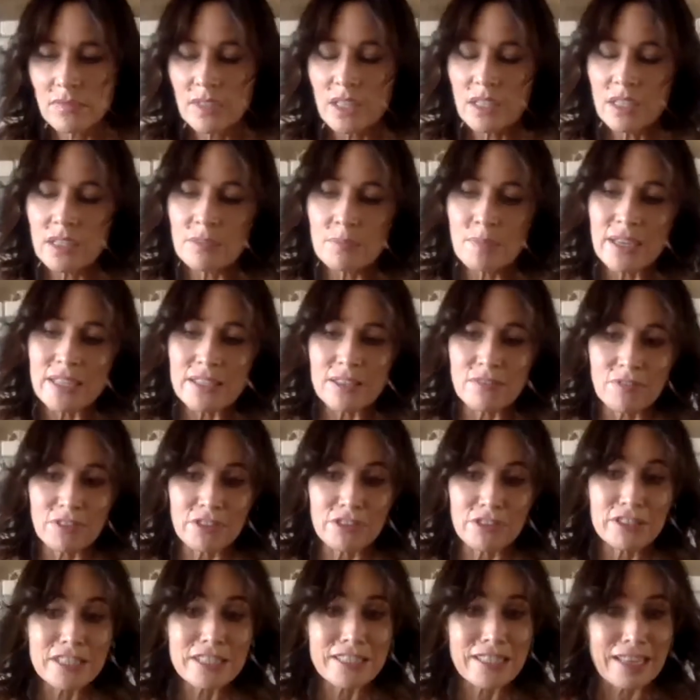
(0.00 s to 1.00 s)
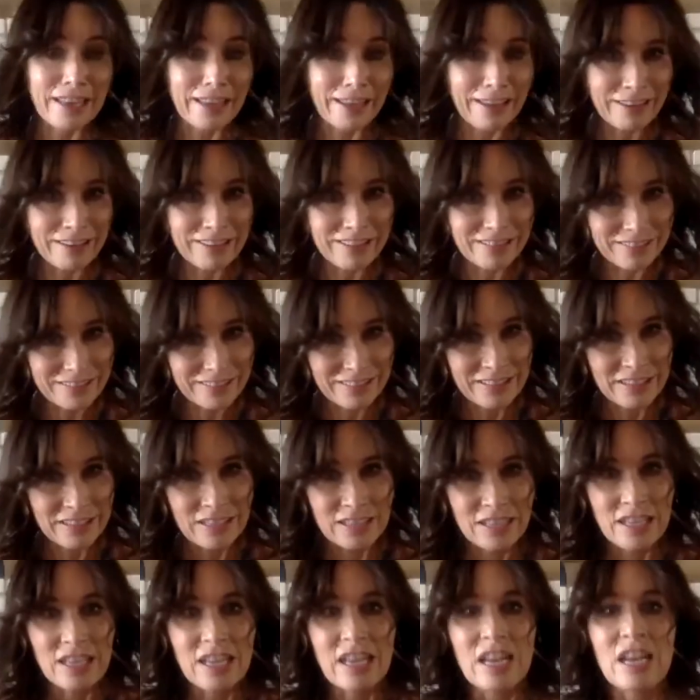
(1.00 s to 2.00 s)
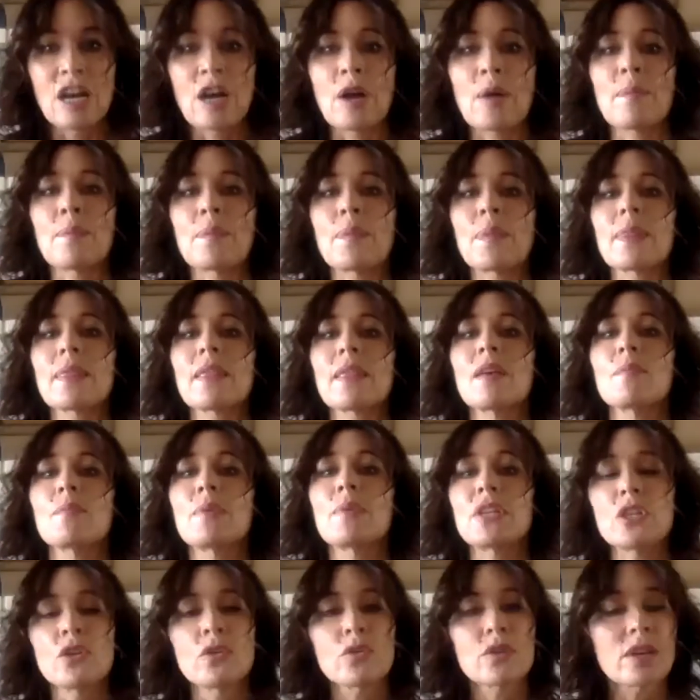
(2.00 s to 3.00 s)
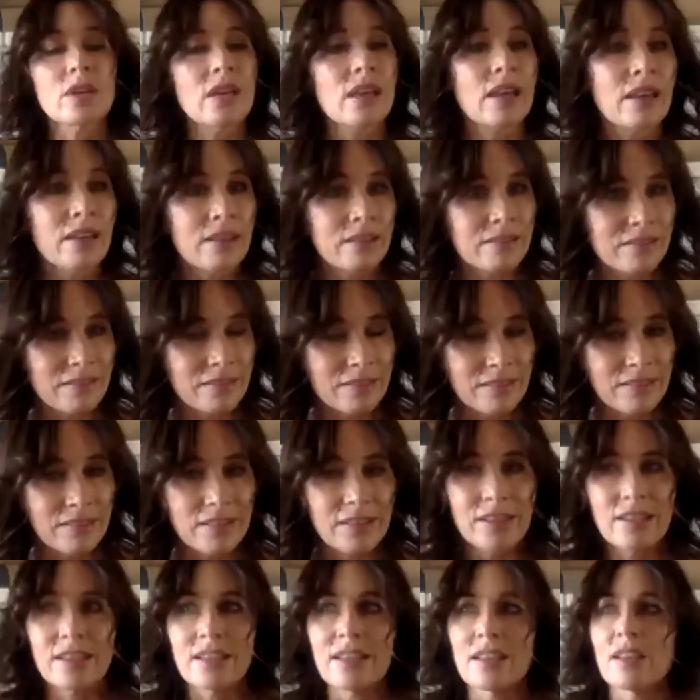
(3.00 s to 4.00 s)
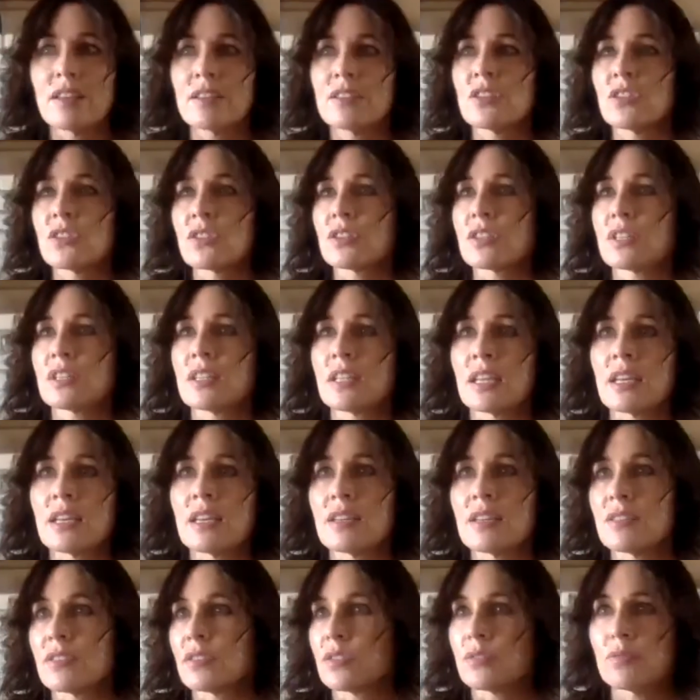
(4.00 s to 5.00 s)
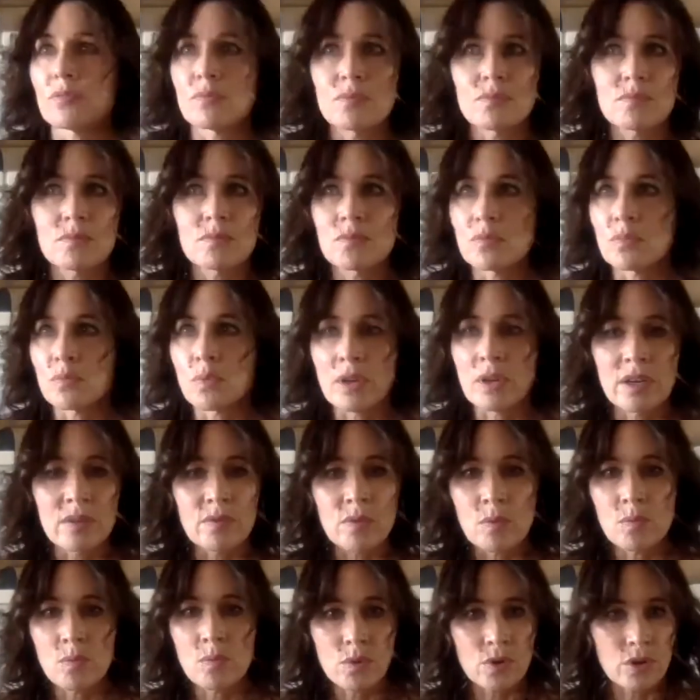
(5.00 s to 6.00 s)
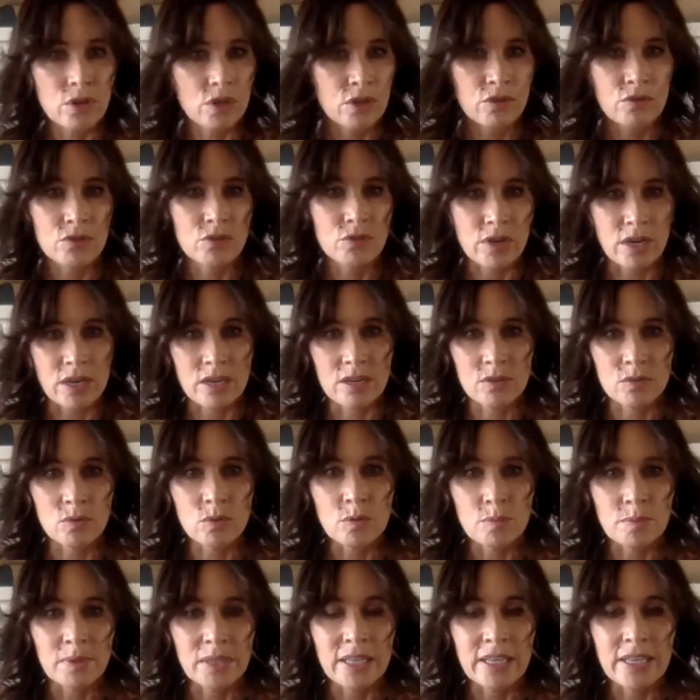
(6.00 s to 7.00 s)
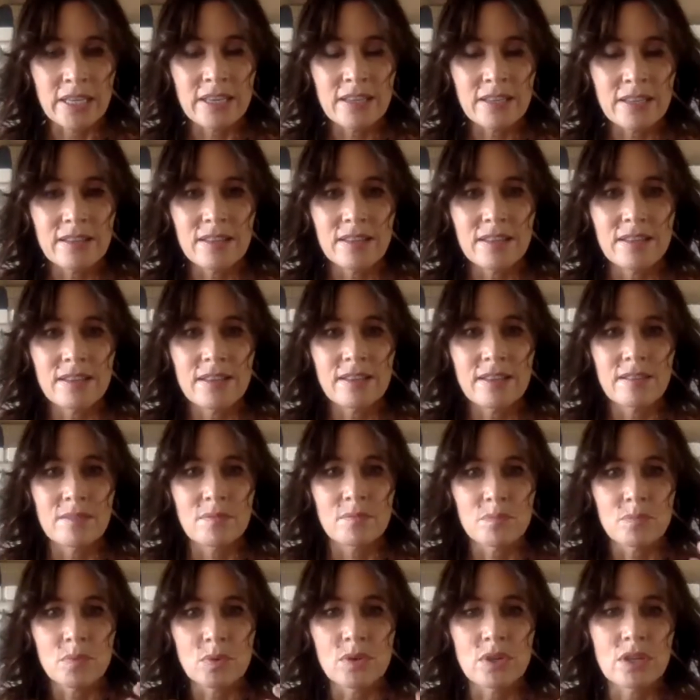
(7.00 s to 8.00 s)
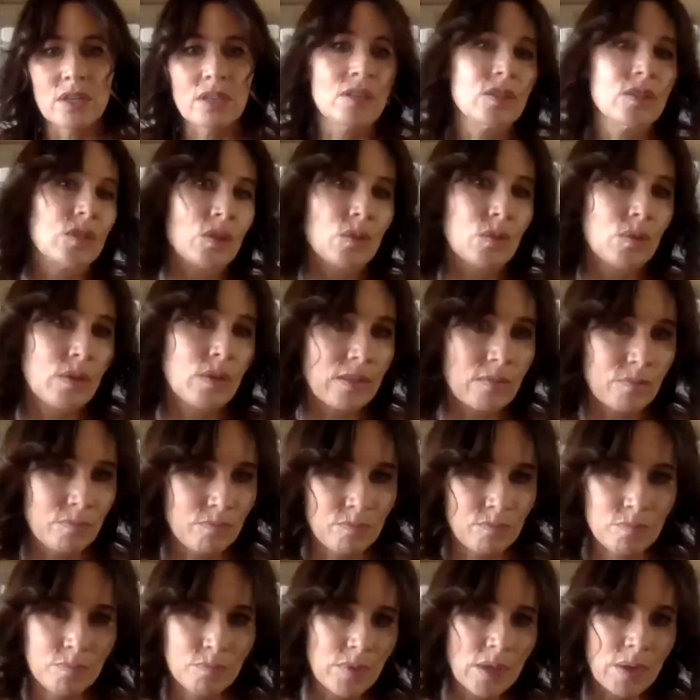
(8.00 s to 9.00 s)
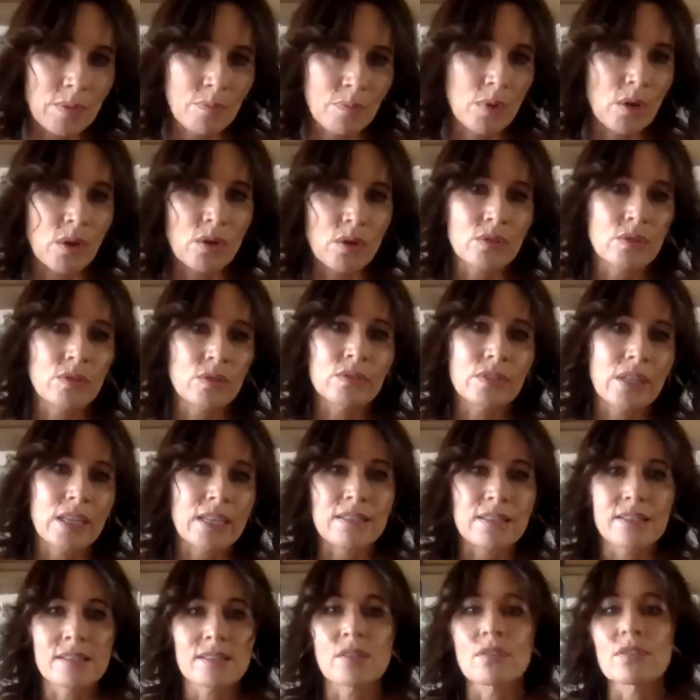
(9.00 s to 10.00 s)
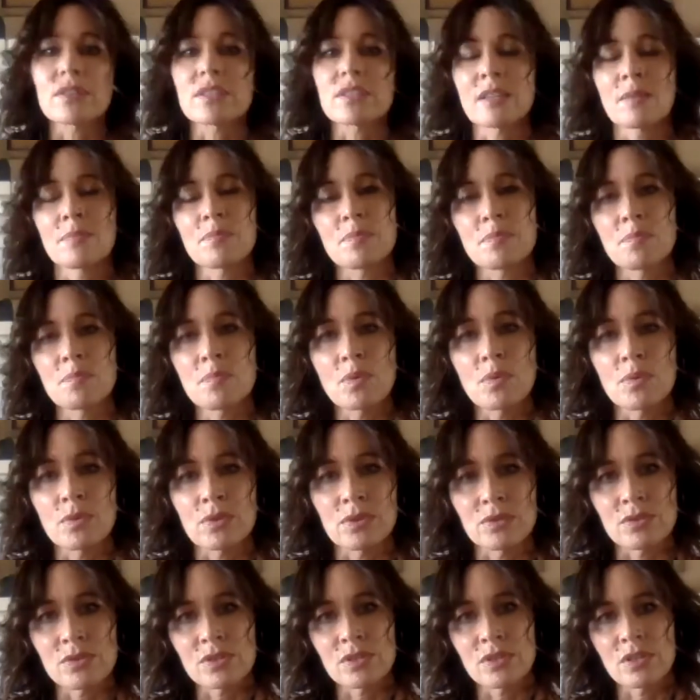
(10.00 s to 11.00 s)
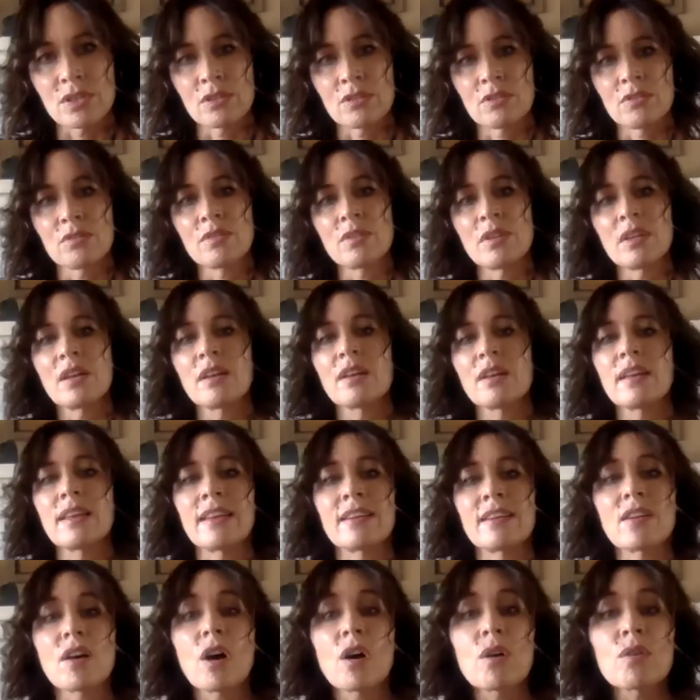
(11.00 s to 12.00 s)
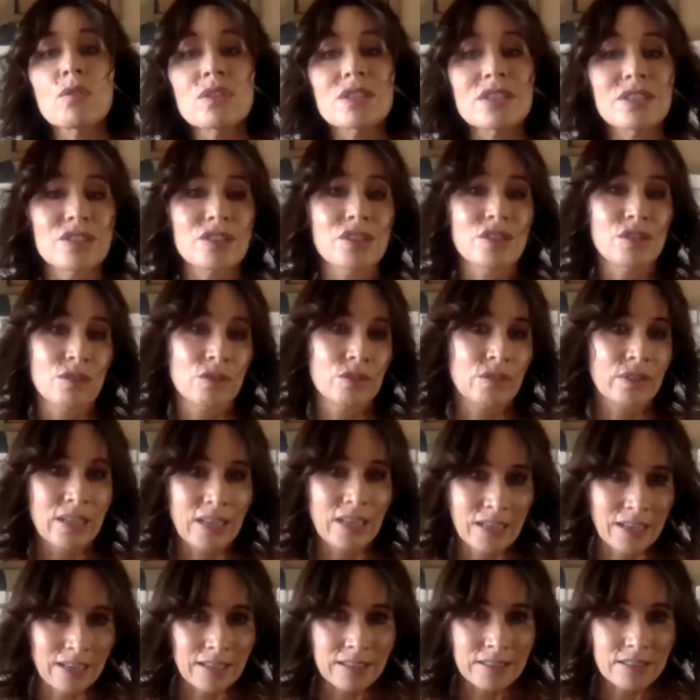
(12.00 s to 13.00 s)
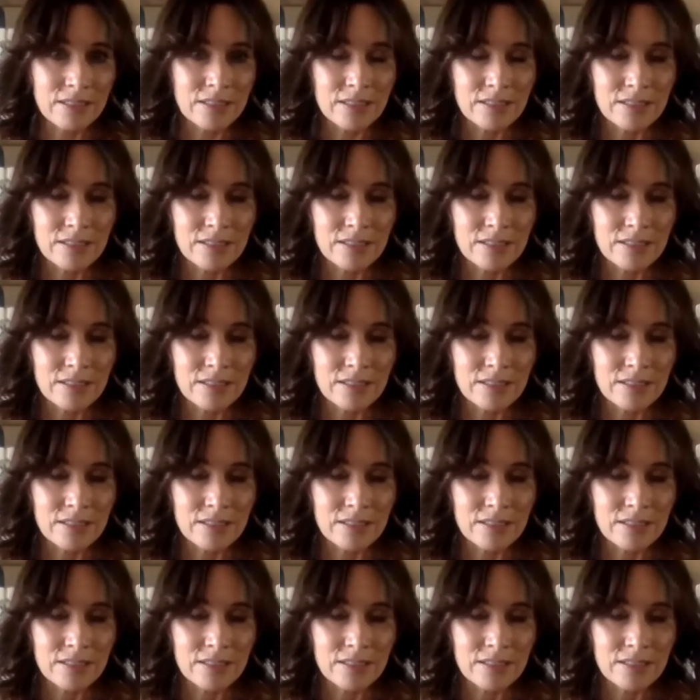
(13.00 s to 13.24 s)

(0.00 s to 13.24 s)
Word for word: It makes it very sad. Um, but you can just get whatever water you drink normally, put it into a, a bottle that's got some importance to you, and hold it to your heart